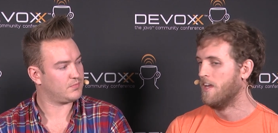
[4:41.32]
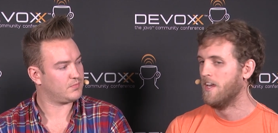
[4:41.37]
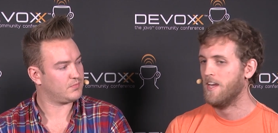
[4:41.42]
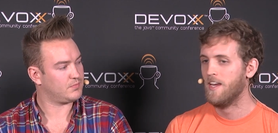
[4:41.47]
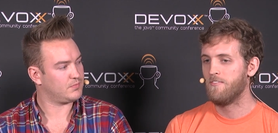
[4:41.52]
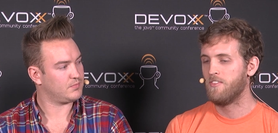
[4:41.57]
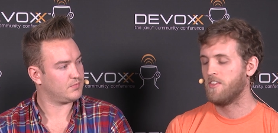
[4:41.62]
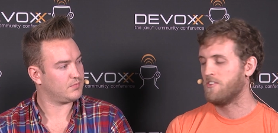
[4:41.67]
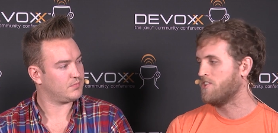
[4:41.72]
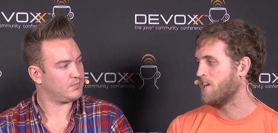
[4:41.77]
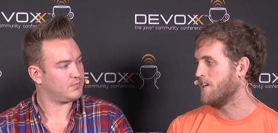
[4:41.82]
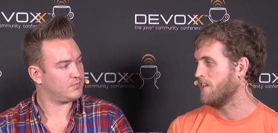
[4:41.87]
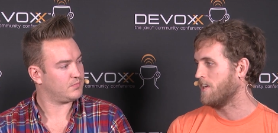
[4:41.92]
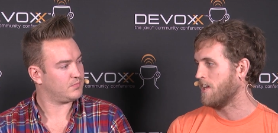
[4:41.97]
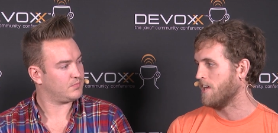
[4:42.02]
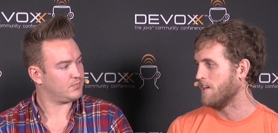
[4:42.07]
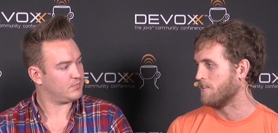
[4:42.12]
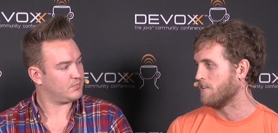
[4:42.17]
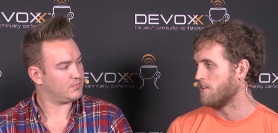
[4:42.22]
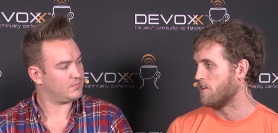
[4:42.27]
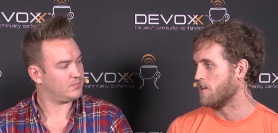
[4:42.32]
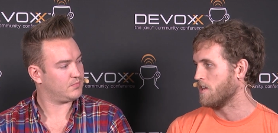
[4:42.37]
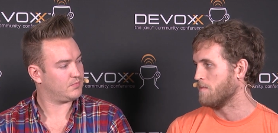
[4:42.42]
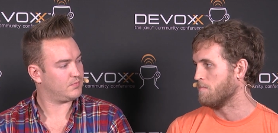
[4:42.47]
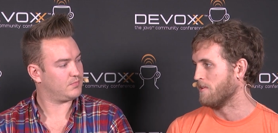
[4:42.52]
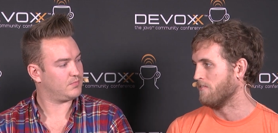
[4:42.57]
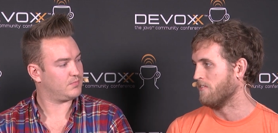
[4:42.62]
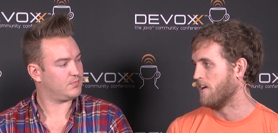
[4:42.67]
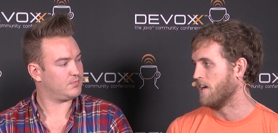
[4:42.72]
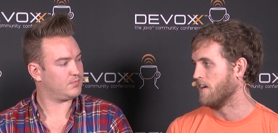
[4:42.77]
Speaker 1: if the JDK is already
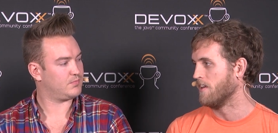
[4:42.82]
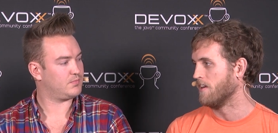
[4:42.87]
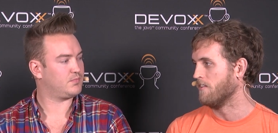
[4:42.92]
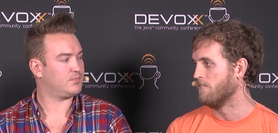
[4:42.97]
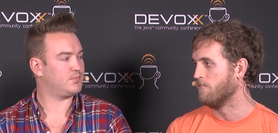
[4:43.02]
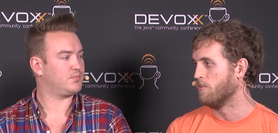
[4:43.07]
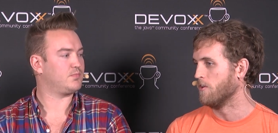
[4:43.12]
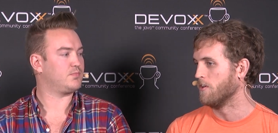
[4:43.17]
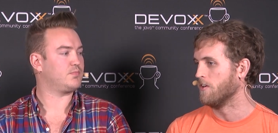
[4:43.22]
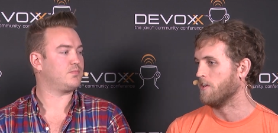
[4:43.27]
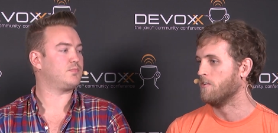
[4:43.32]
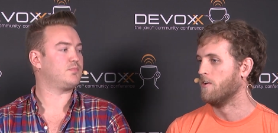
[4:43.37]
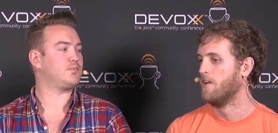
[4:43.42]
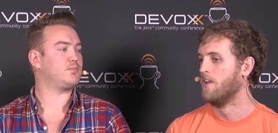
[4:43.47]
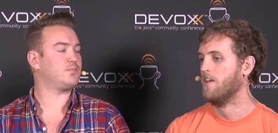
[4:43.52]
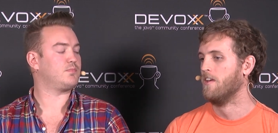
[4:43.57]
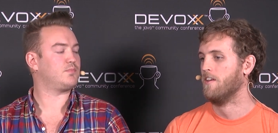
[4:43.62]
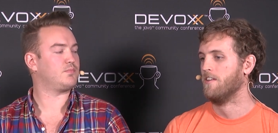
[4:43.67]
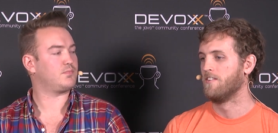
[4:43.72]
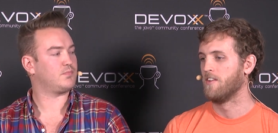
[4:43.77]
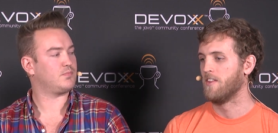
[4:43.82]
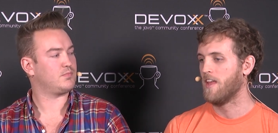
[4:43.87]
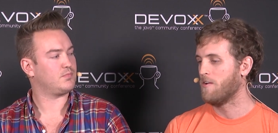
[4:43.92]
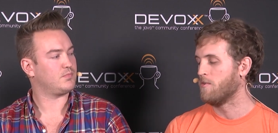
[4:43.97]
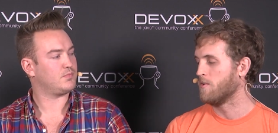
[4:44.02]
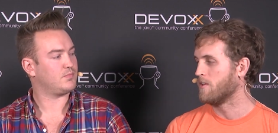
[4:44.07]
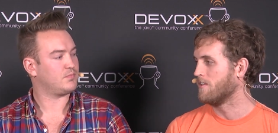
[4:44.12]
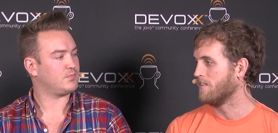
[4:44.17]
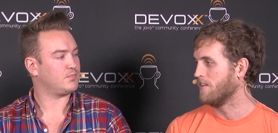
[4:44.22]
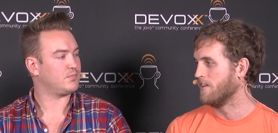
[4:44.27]
providing it for you. So that
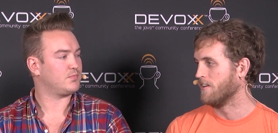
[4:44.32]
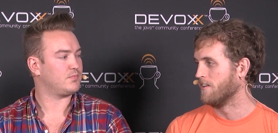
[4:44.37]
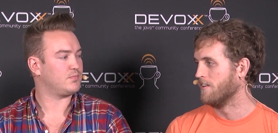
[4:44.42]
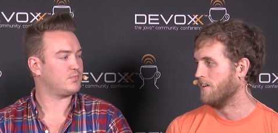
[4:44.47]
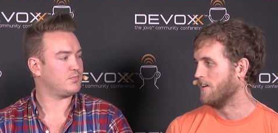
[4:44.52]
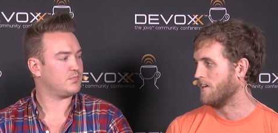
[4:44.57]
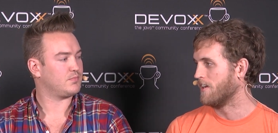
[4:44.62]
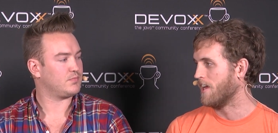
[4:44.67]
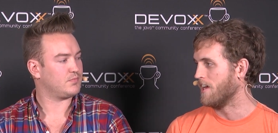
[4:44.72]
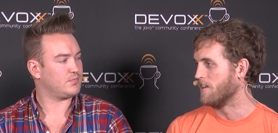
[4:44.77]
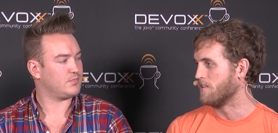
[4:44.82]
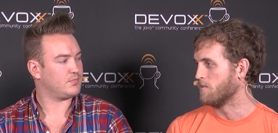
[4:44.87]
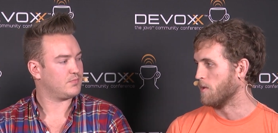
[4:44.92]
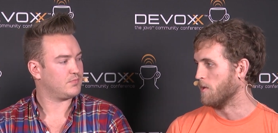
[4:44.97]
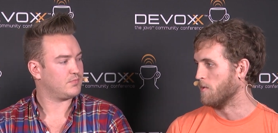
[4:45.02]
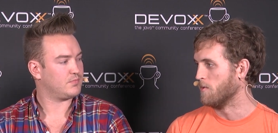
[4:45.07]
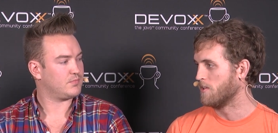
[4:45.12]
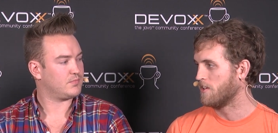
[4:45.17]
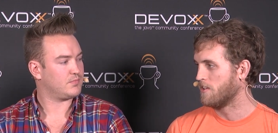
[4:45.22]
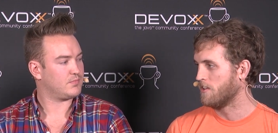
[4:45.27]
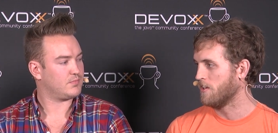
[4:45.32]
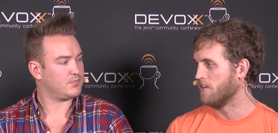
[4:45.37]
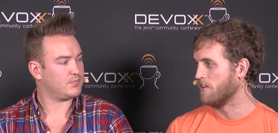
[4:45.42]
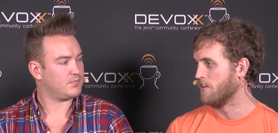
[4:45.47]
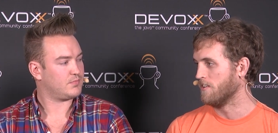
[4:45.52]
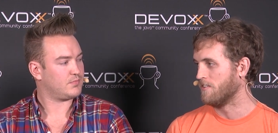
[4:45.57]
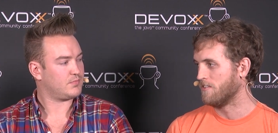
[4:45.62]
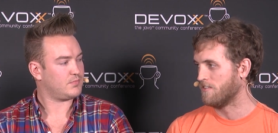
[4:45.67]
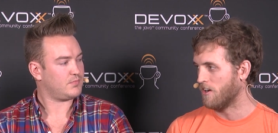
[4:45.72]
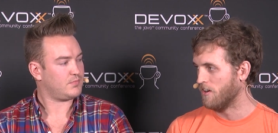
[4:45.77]
was a, a, case where it was clear to
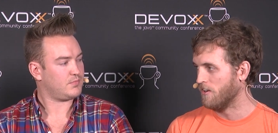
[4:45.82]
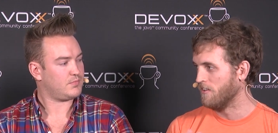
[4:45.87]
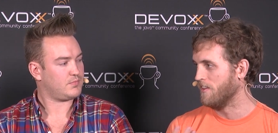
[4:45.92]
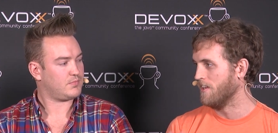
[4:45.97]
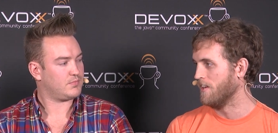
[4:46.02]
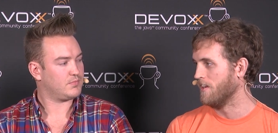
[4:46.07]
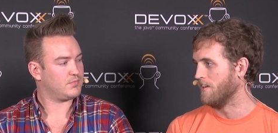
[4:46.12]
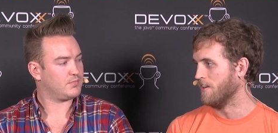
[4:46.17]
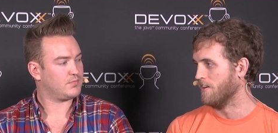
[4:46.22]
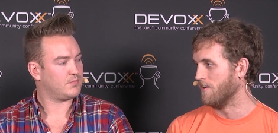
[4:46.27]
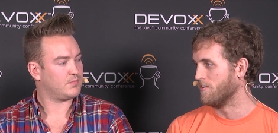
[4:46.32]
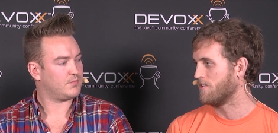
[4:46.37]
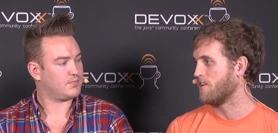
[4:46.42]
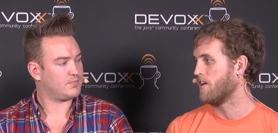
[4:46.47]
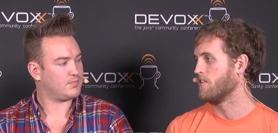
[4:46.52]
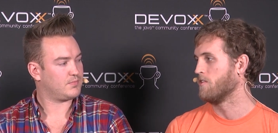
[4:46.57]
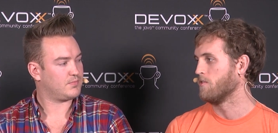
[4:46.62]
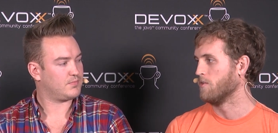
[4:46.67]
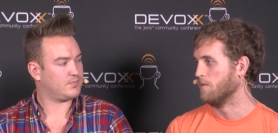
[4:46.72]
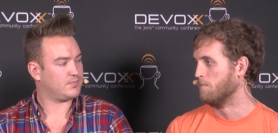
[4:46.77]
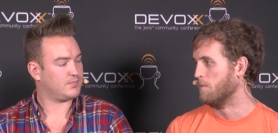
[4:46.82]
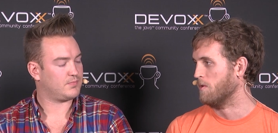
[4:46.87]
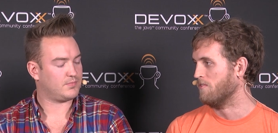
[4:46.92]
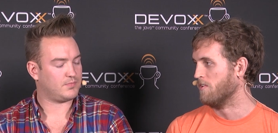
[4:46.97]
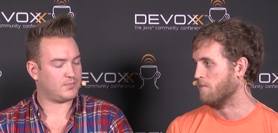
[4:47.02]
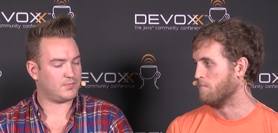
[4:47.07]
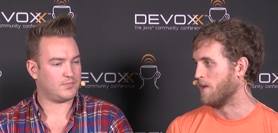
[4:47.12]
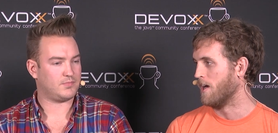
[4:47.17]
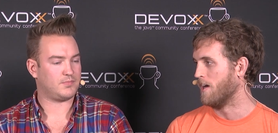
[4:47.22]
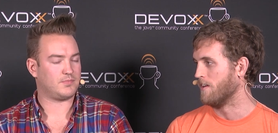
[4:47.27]
start the you know start the removal
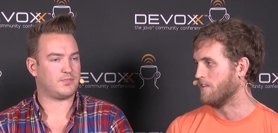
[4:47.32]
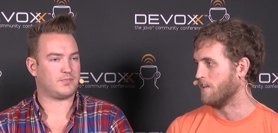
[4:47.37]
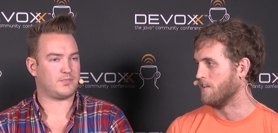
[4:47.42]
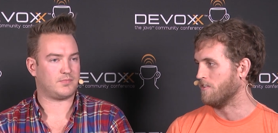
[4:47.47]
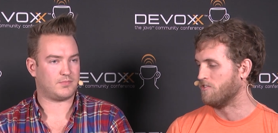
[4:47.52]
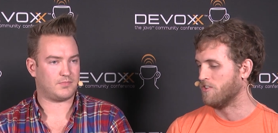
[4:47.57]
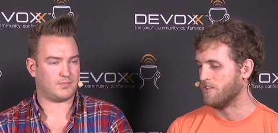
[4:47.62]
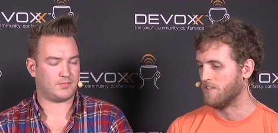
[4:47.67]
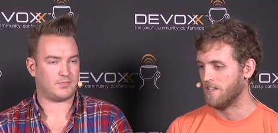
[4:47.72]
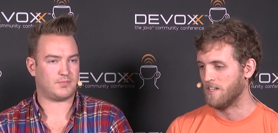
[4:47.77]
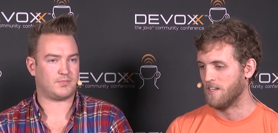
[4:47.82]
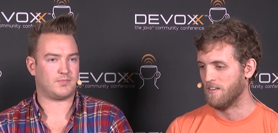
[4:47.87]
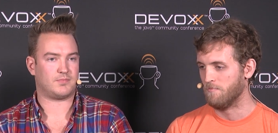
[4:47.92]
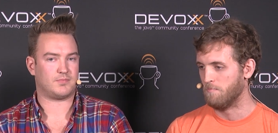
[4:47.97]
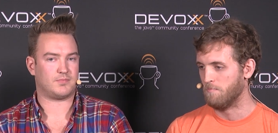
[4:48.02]
process just to give